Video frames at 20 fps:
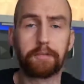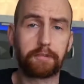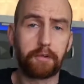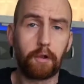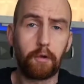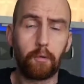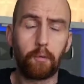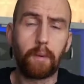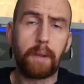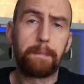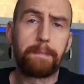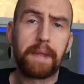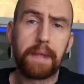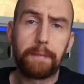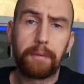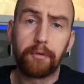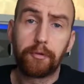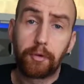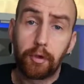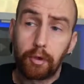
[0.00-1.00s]
so when
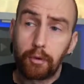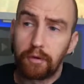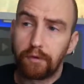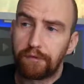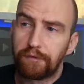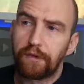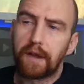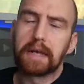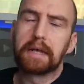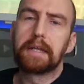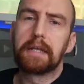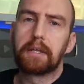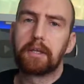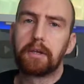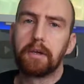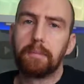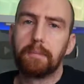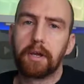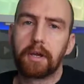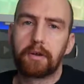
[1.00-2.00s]
people do finally
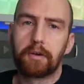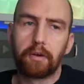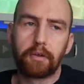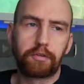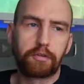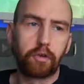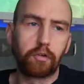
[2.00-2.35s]
come across